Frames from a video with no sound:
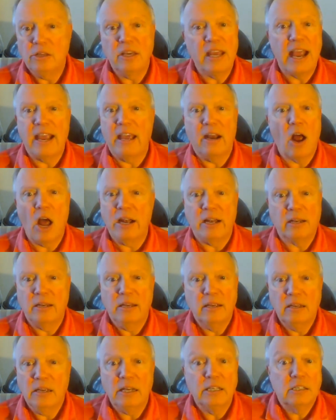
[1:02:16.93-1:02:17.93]
You can't get on it.
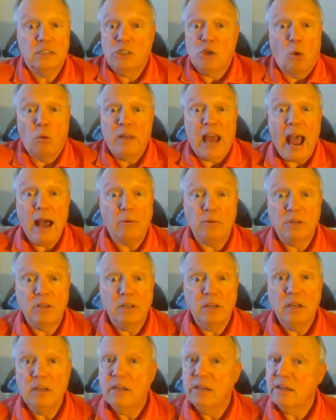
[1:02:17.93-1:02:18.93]
It's sold out.
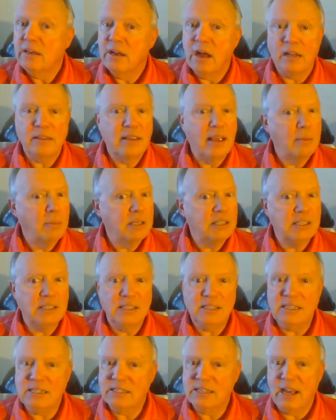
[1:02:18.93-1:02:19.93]
Not the
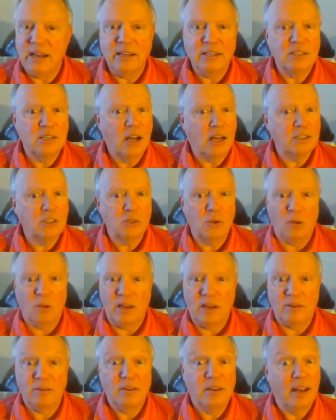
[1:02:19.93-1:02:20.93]
MSC Seaside. It's not
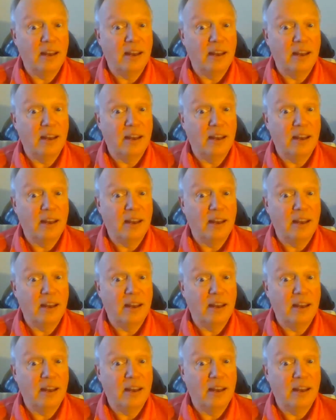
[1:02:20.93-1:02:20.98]
sold out.